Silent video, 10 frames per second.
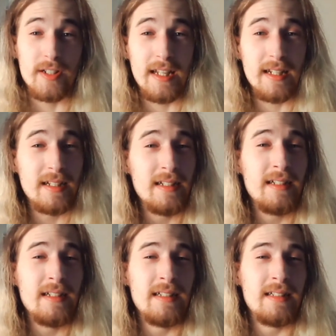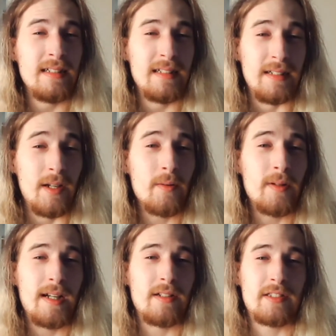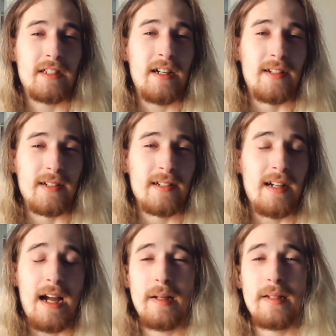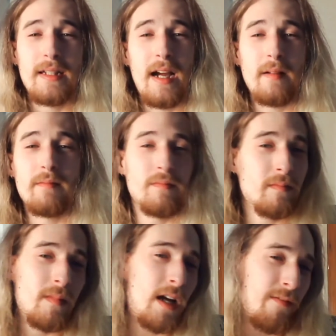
That no one else got hurt. I'm